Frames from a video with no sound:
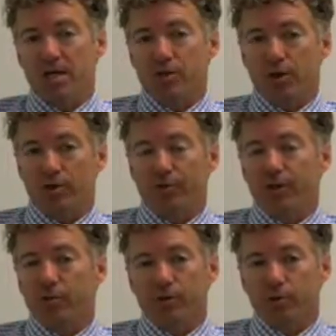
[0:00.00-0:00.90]
So I don't
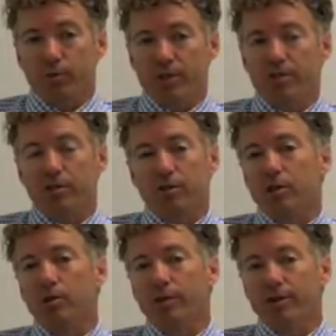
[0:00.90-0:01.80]
think there was a reason to
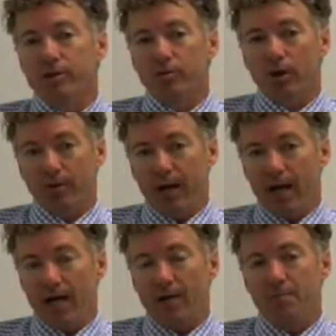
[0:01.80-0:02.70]
go into
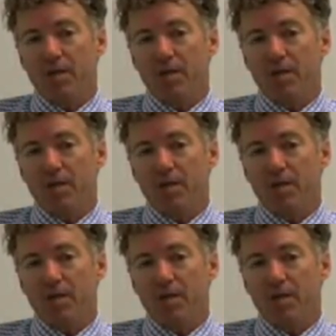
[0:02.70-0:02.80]
Iraq.